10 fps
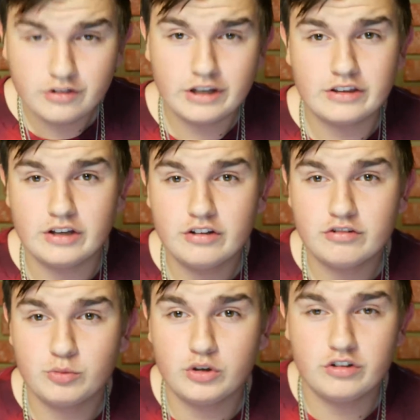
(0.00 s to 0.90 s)
like
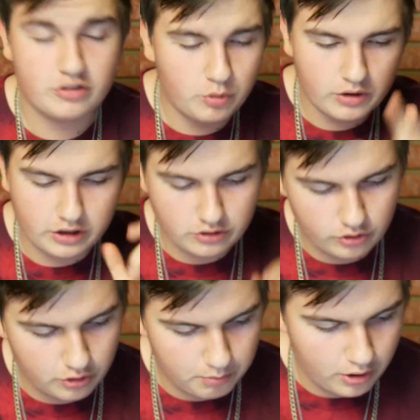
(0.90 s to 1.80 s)
this, was the one on
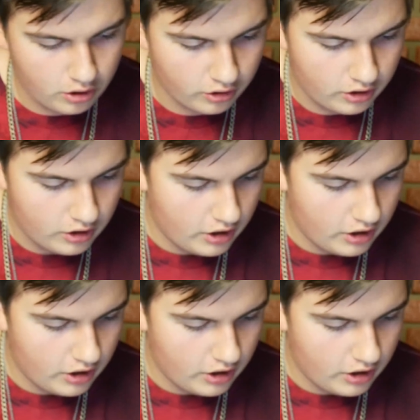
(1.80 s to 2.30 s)
Logan Paul.